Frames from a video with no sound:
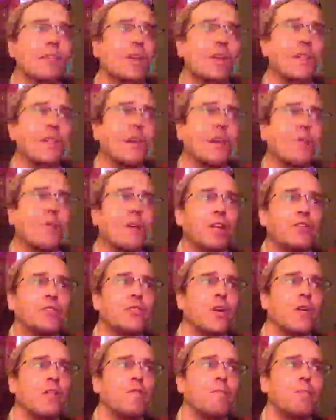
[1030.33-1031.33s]
And then we
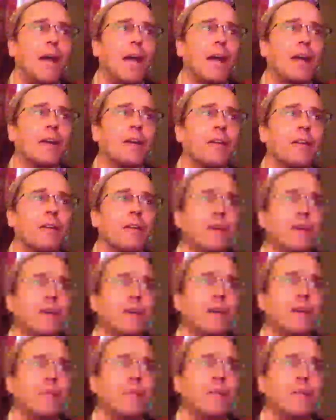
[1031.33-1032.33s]
drove back
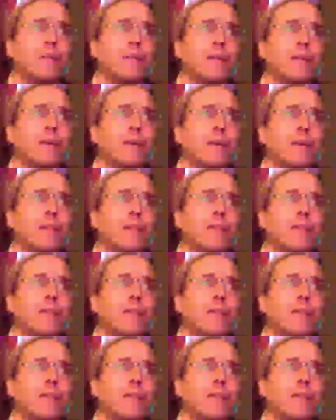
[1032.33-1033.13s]
here,